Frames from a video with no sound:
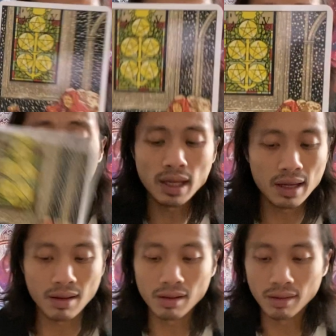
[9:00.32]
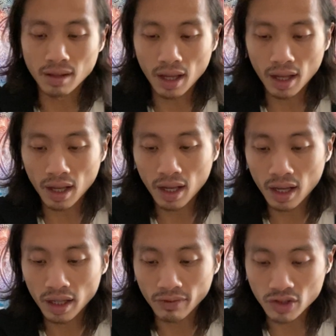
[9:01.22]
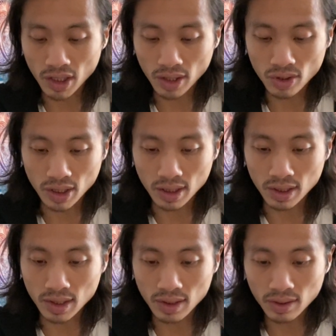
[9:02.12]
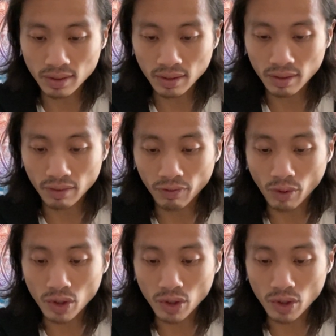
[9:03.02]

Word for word: You're making a lot of changes for